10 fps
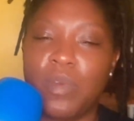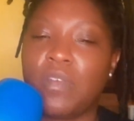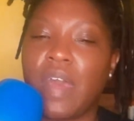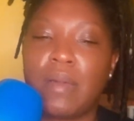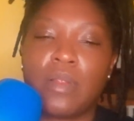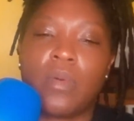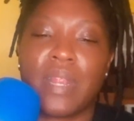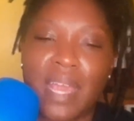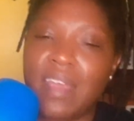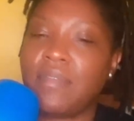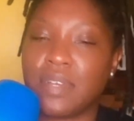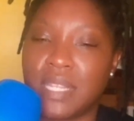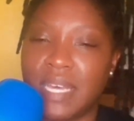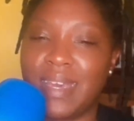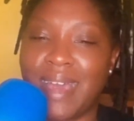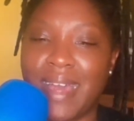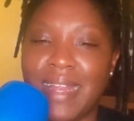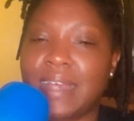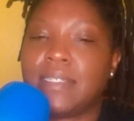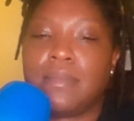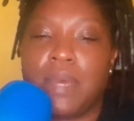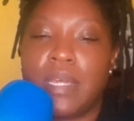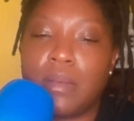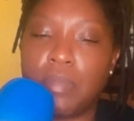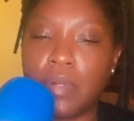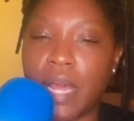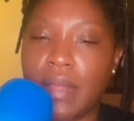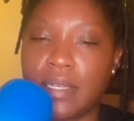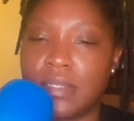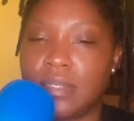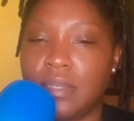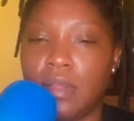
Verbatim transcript: without knowing everything, I ain't asked the man to pull out his